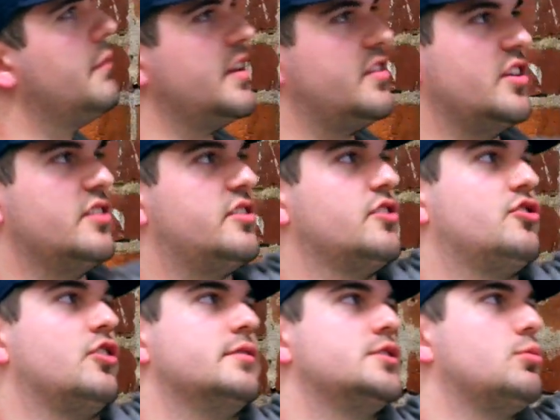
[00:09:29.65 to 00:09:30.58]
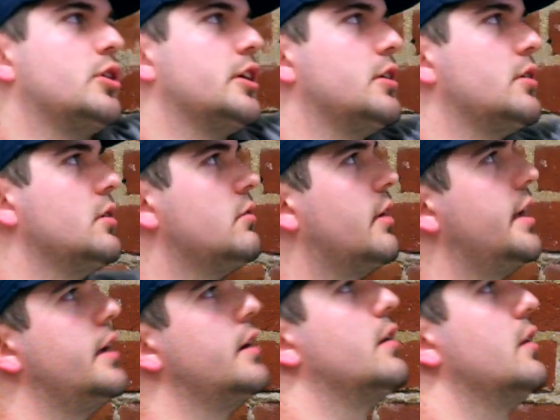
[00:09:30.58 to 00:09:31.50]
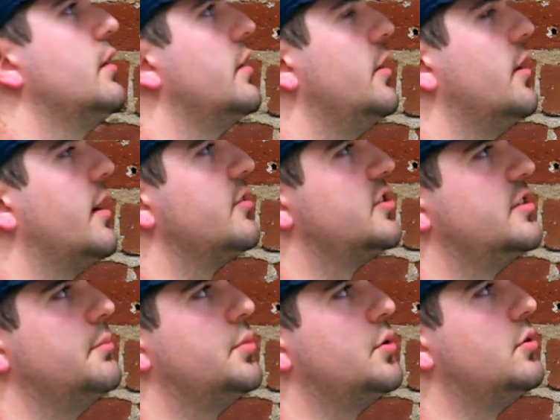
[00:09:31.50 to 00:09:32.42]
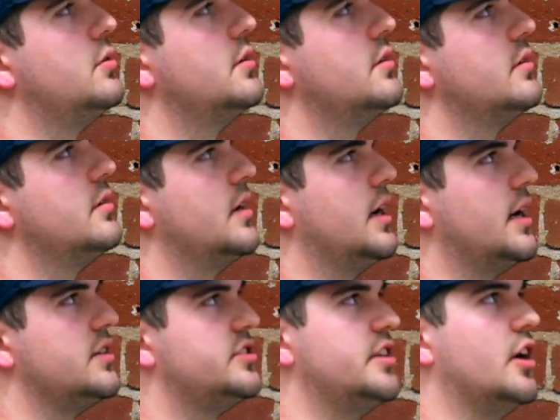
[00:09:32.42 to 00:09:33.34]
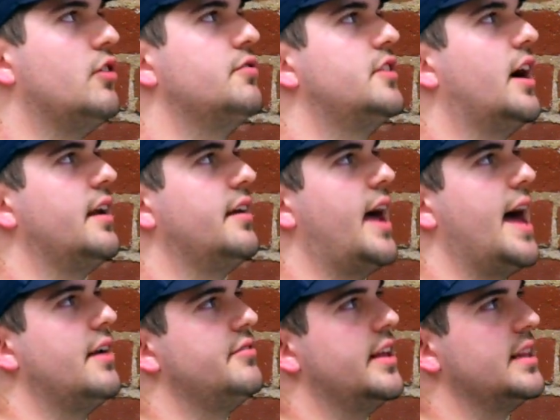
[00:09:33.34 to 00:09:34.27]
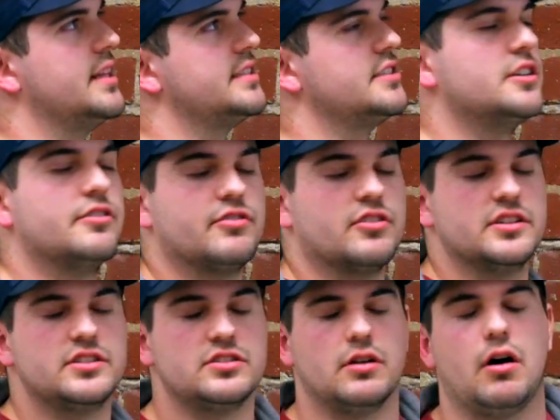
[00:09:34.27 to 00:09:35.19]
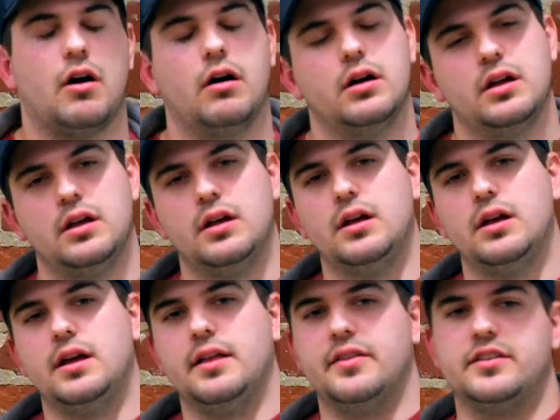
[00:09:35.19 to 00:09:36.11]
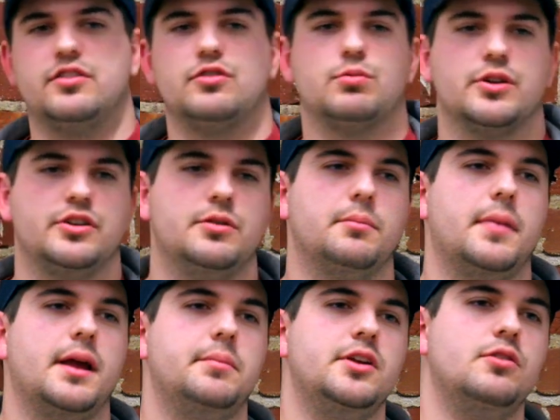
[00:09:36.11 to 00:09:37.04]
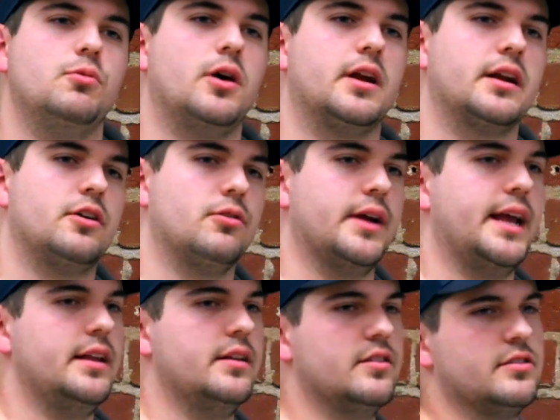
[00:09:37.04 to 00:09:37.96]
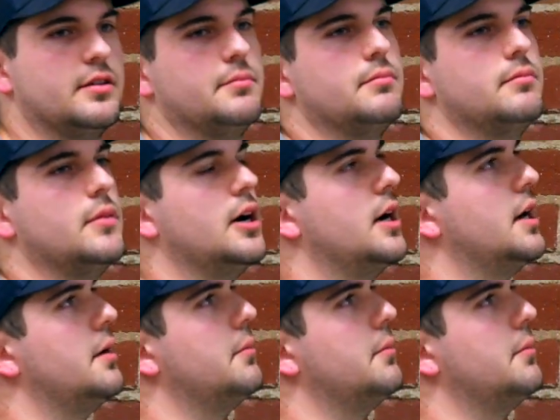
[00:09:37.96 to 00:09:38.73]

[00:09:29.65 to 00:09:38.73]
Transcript: This is the service worker right here. You have a simple self.add event listener for install. This is where maybe you want to create some